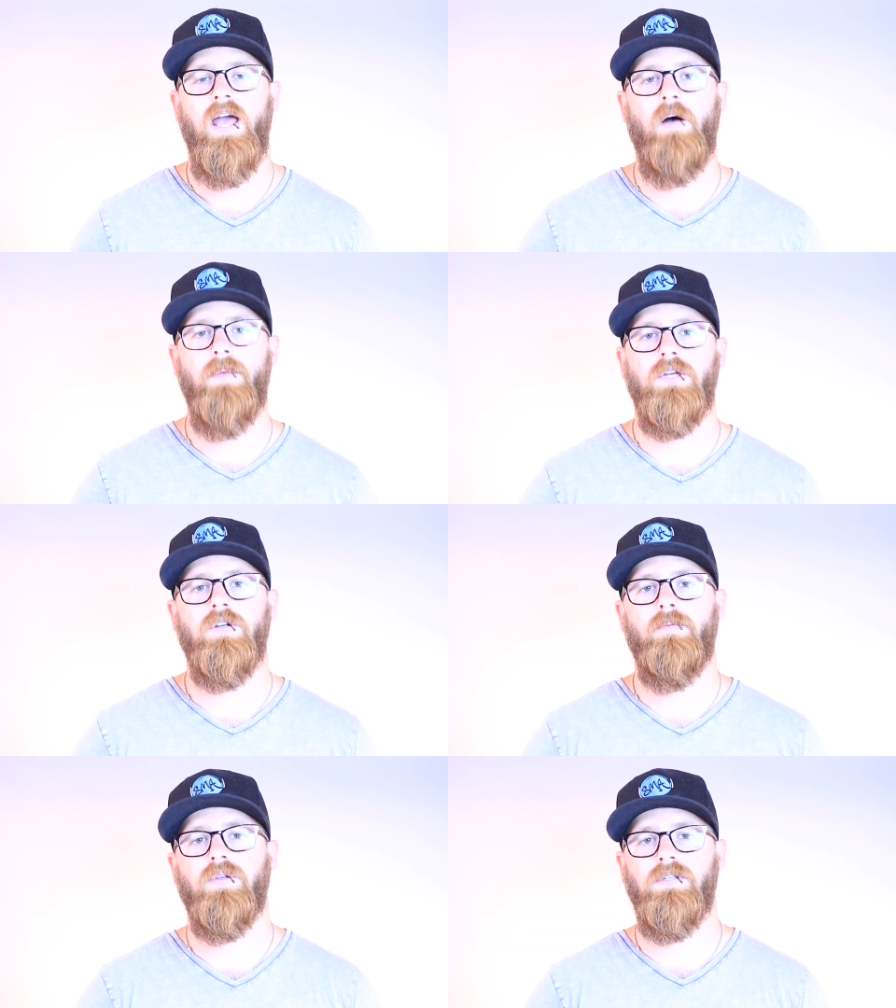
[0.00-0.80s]
and I'll make
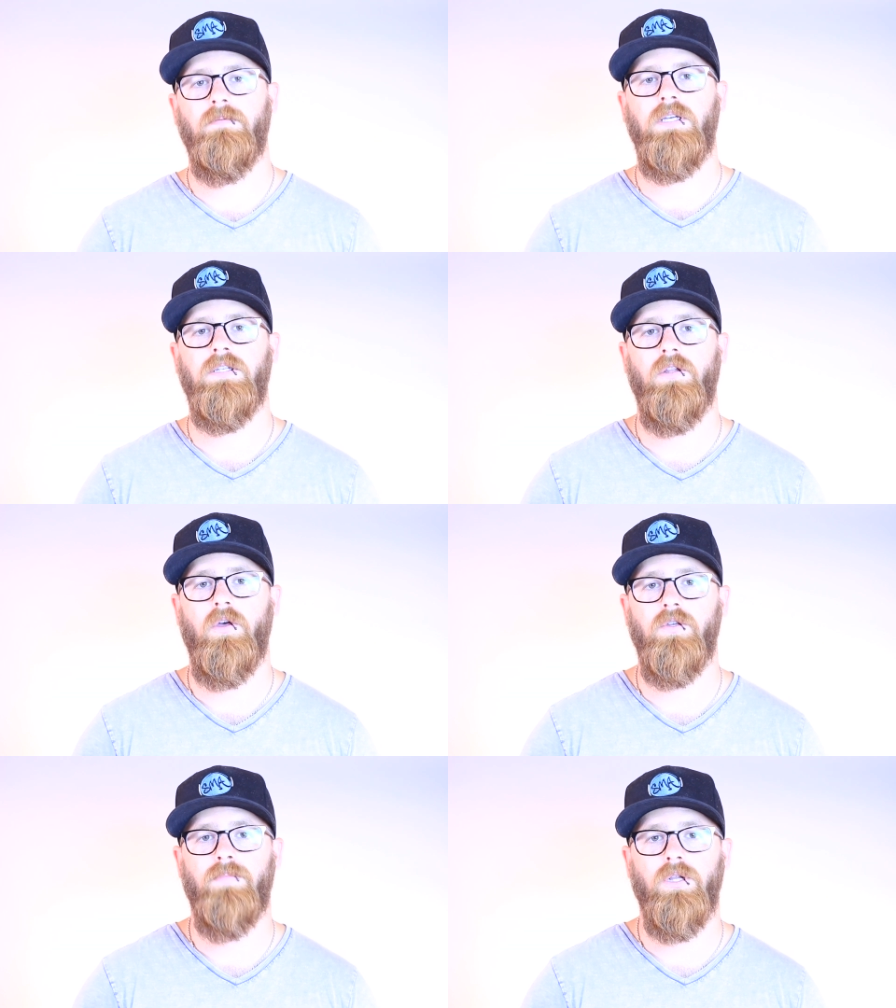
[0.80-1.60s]
sure to put some links to
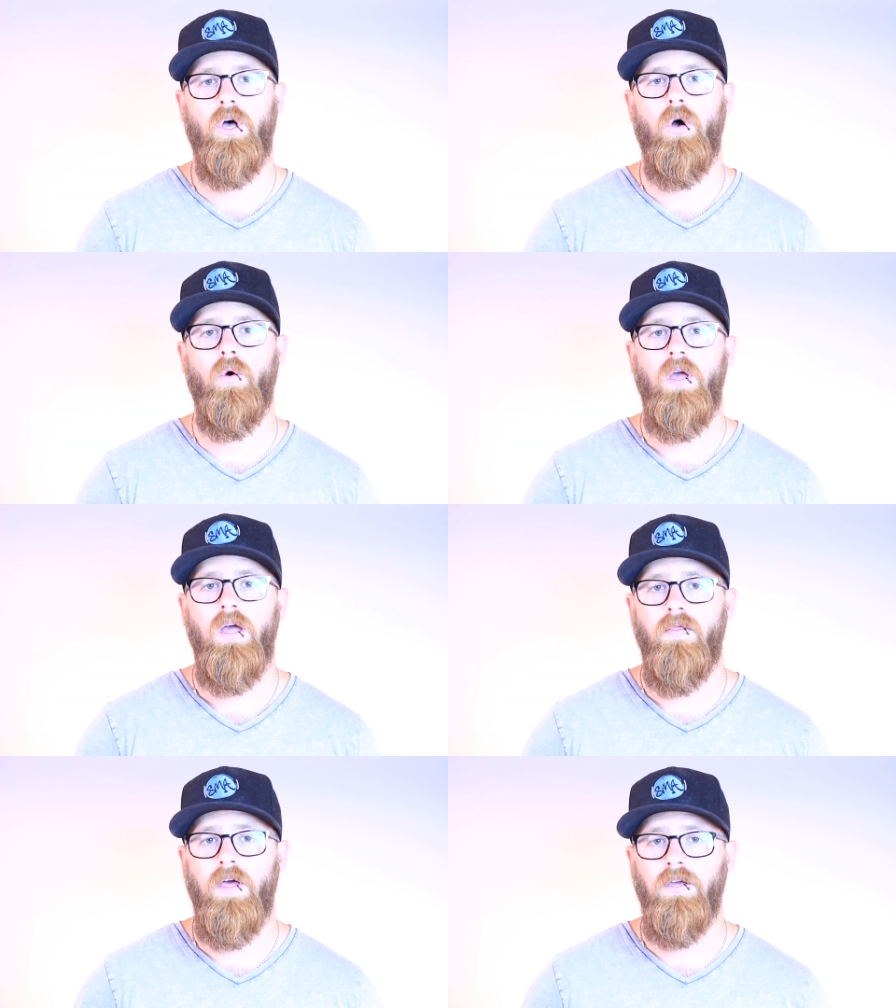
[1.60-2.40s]
those below
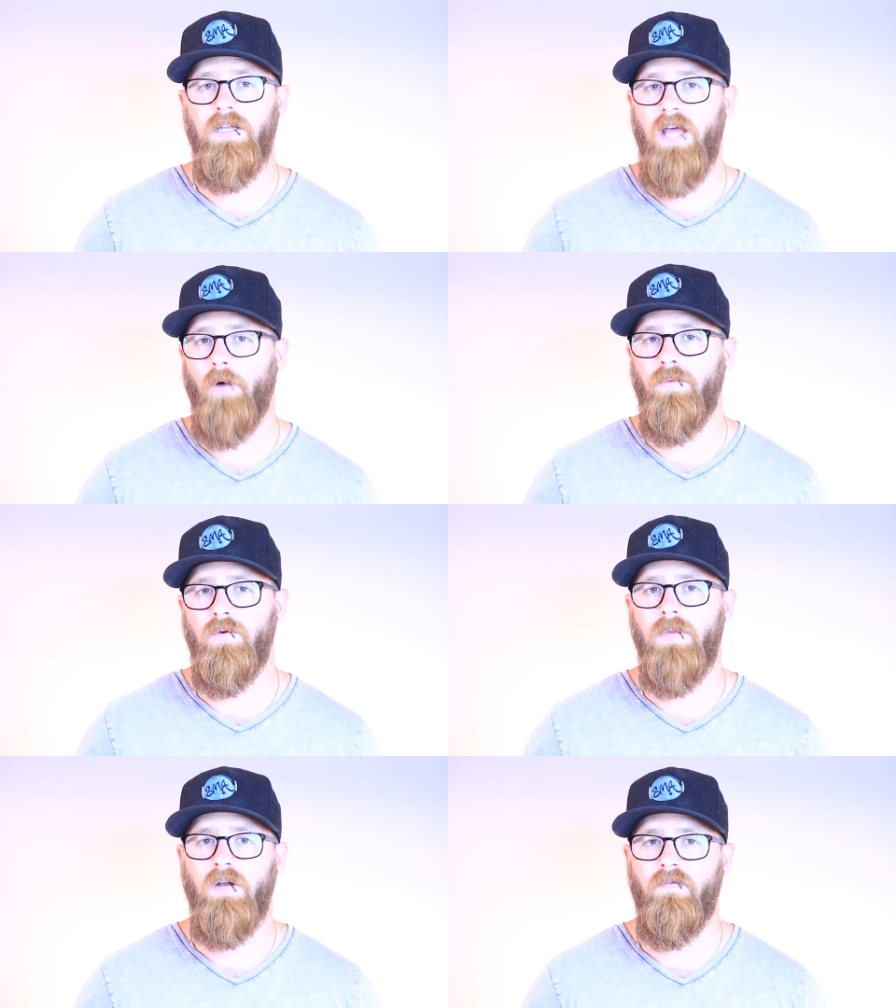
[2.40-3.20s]
that can help
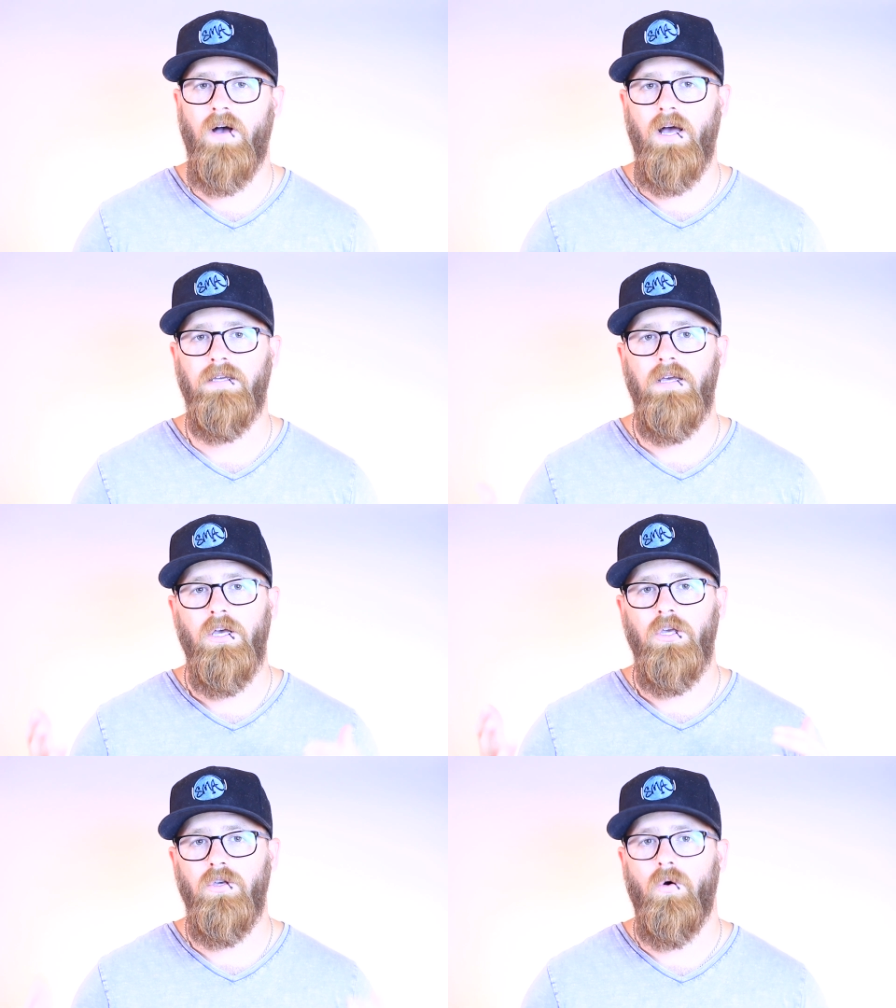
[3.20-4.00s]
you minify
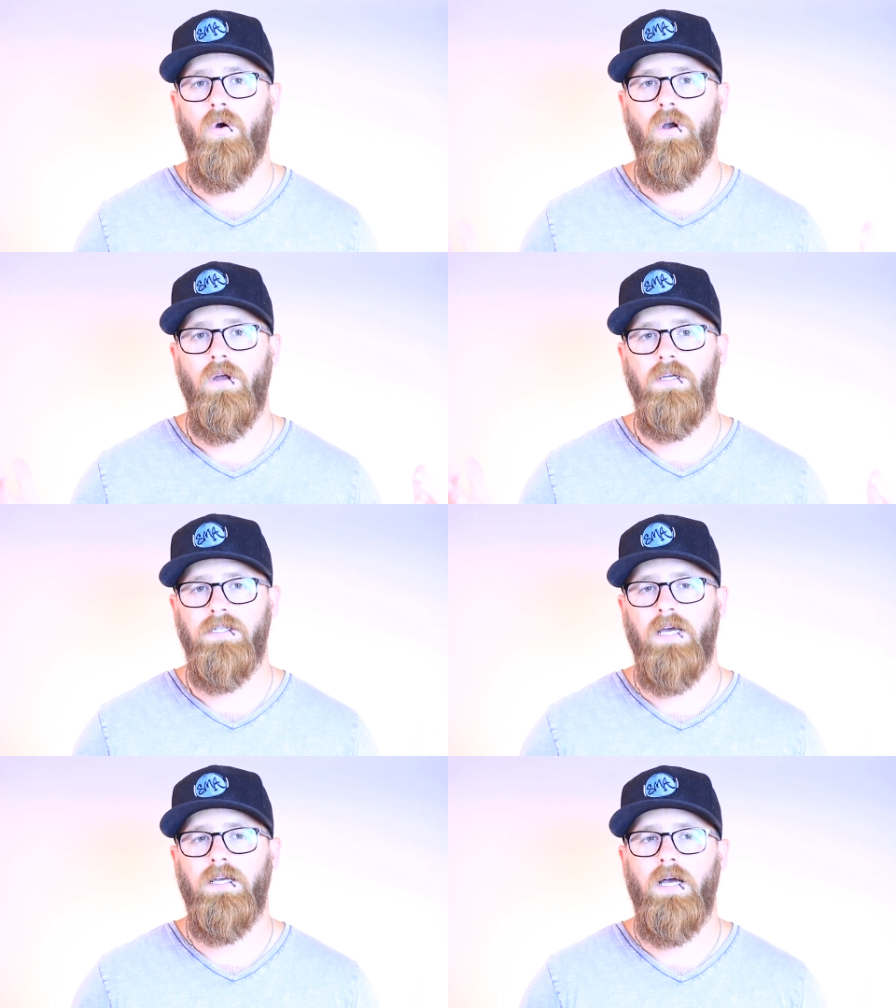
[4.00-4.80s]
your
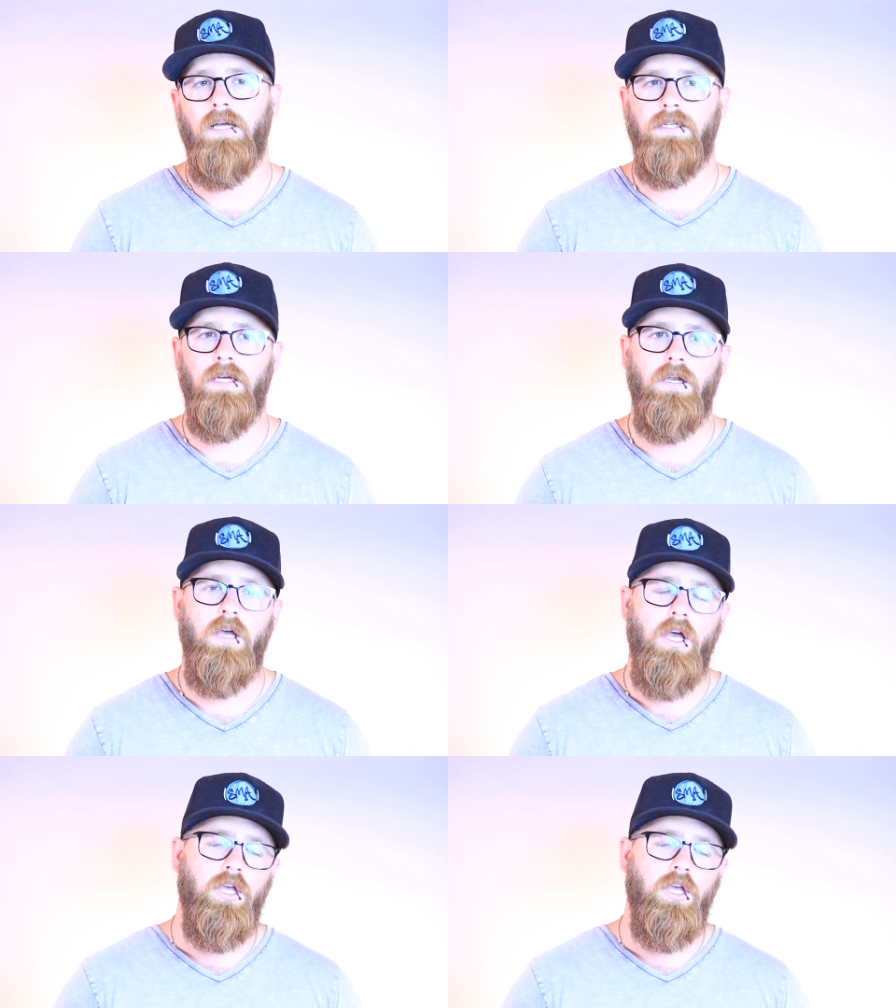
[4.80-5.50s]
site content.